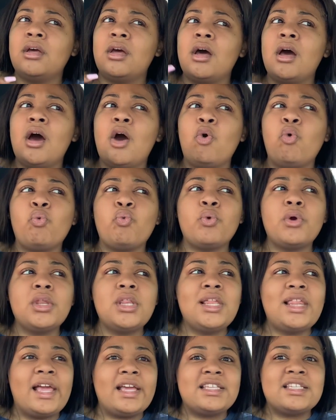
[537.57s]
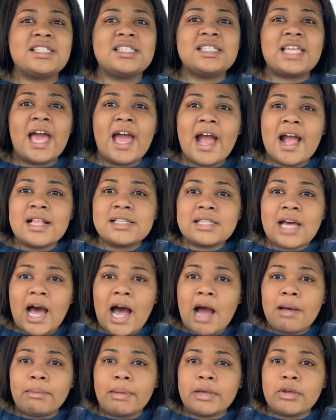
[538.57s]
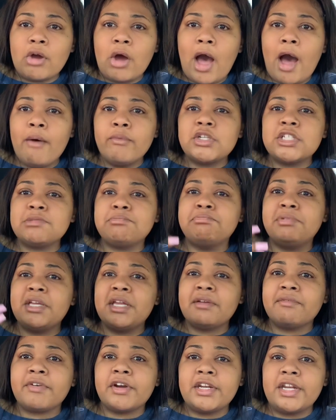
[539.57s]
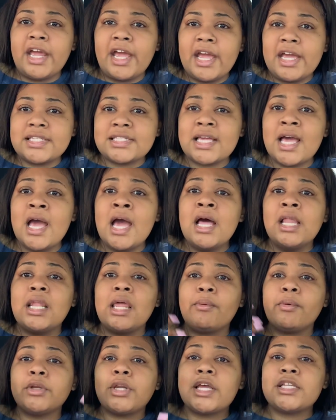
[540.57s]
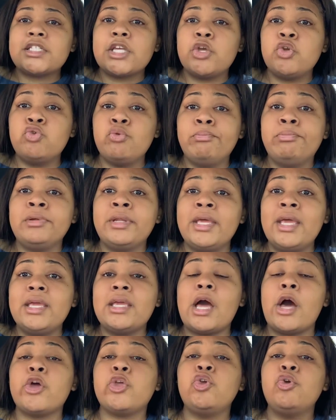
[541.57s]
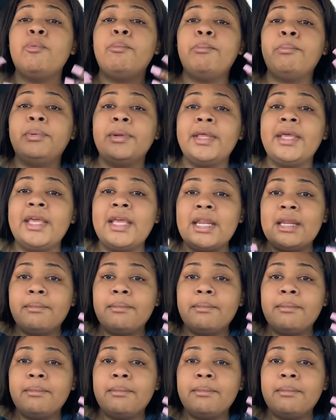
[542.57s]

a really like sad time. Like, yo, I was just bleeding for days. Like when I say you bleed, y'all, you bleed,